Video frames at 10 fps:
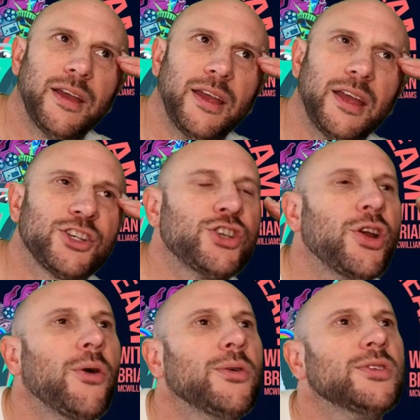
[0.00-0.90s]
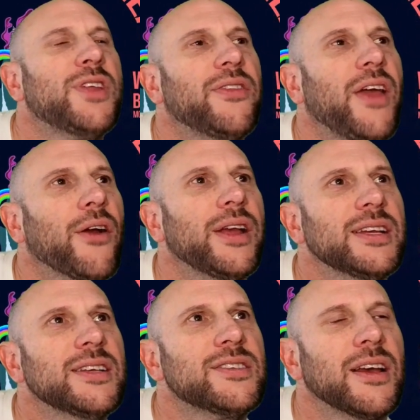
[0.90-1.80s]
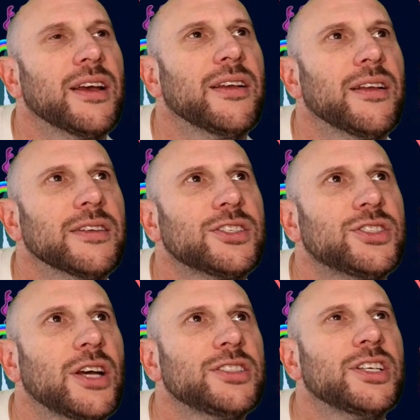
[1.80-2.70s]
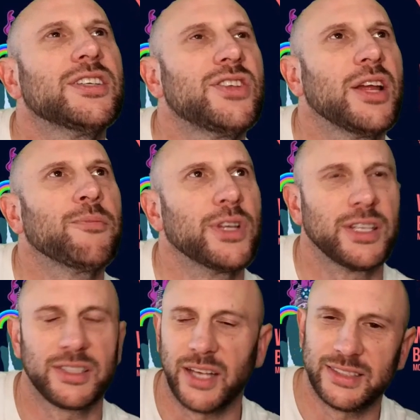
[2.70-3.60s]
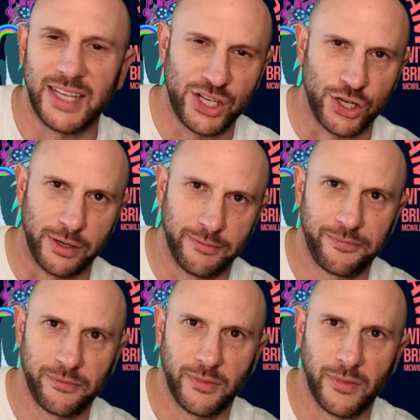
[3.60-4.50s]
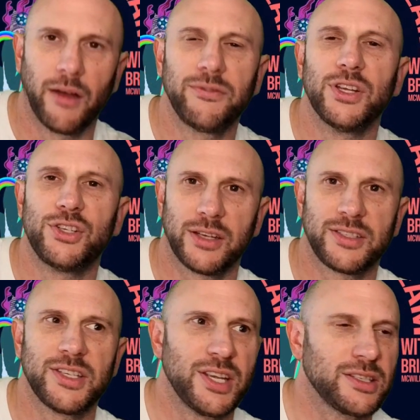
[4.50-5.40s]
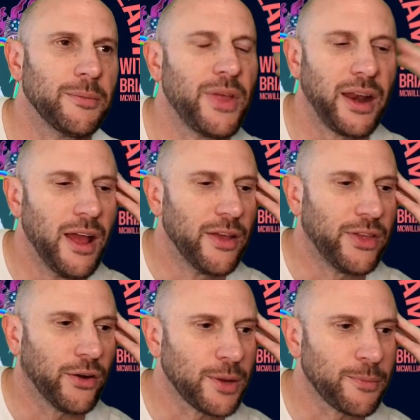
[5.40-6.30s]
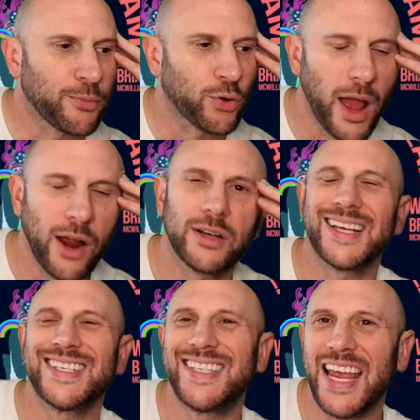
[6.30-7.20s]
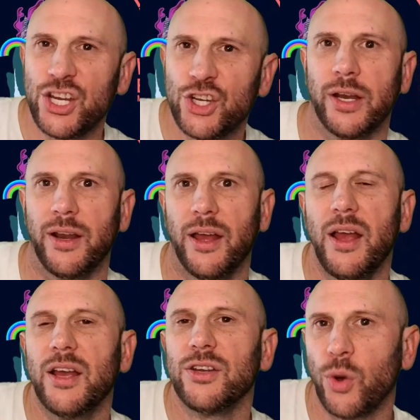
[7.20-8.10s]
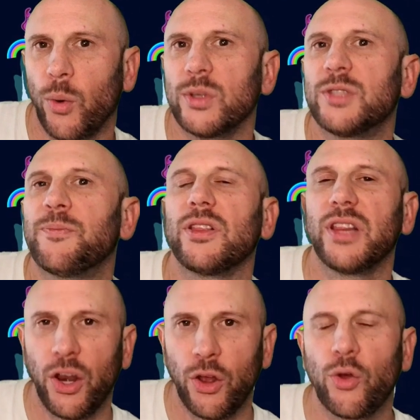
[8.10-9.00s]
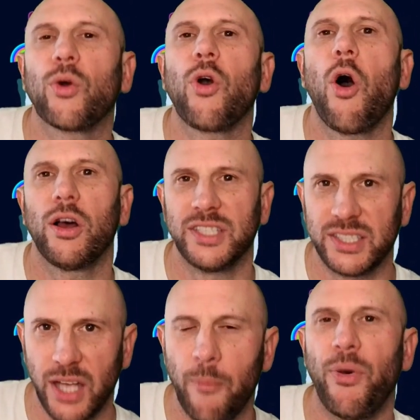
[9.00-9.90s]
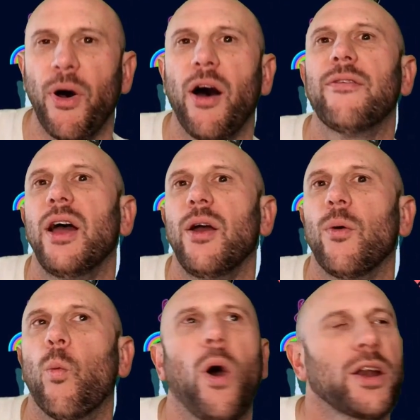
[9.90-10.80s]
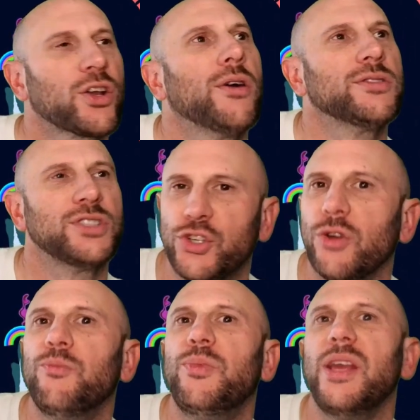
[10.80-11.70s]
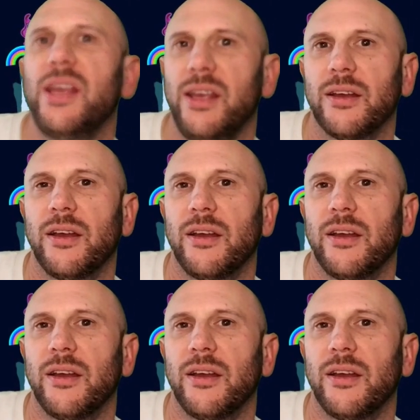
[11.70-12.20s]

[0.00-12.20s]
It shows that there is such a distinct politicization of the justice system, that there is a prioritization towards political causes above what causes should be